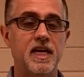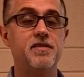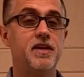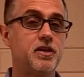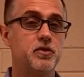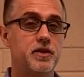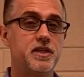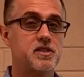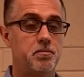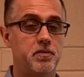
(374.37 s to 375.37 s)
even
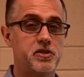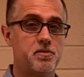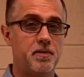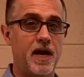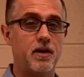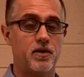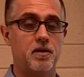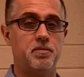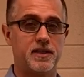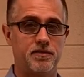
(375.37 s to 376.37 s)
including some Muslim
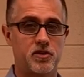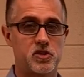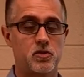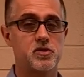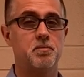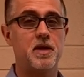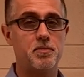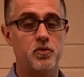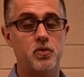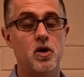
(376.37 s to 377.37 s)
background believers, so some
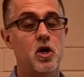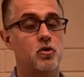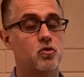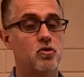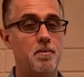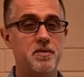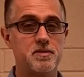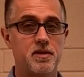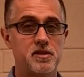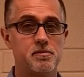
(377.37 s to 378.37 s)
people who grew up
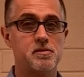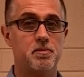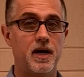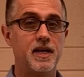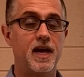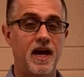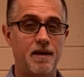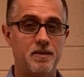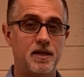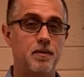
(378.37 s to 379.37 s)
as Muslims but
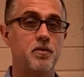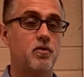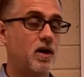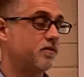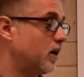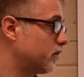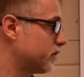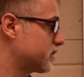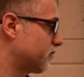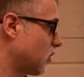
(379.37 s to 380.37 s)
had become
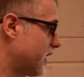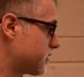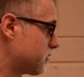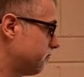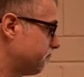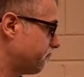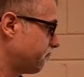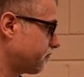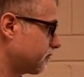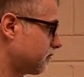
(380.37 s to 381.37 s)
followers of Christ.
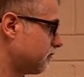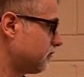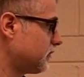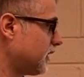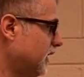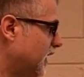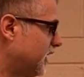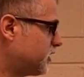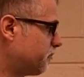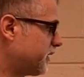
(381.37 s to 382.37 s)

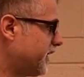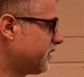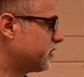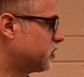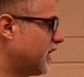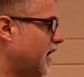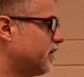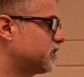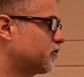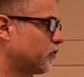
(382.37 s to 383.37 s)
A particular
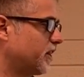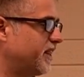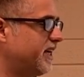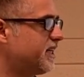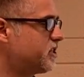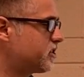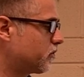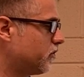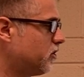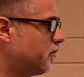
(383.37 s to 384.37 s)
challenge for this
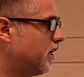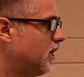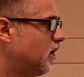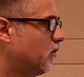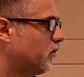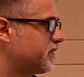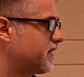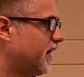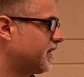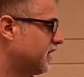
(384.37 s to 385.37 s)
group was
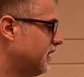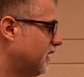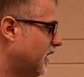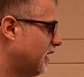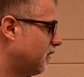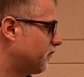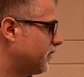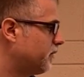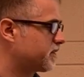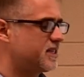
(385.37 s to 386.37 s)
that uh,
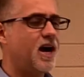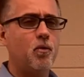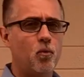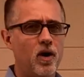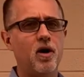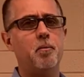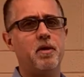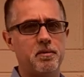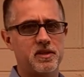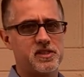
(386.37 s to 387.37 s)
it was not well
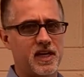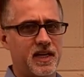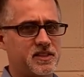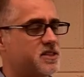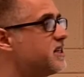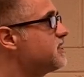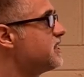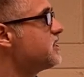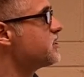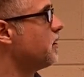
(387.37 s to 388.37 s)
publicized. And since
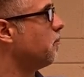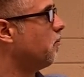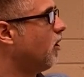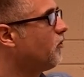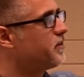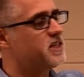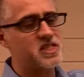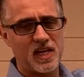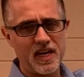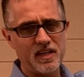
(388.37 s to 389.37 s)
this is a multi
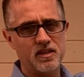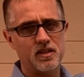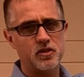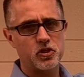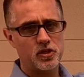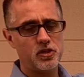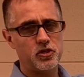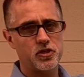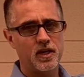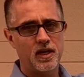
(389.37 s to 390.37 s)
site
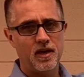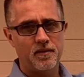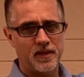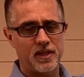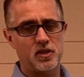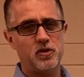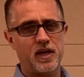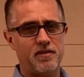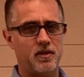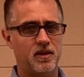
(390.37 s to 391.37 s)
church, that you
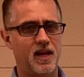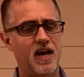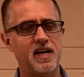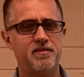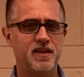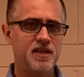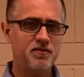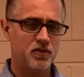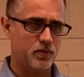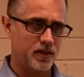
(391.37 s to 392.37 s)
could have a lot of
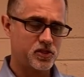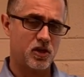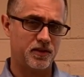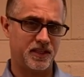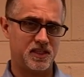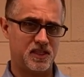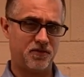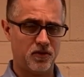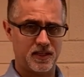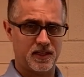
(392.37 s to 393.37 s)
influence on these
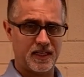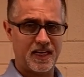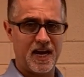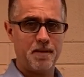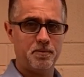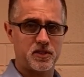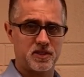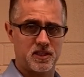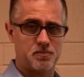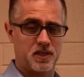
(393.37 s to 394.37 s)
different
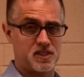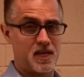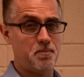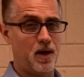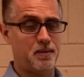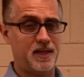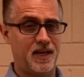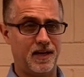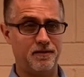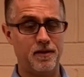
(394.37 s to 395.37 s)
campuses because they probably
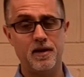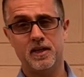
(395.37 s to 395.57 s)
have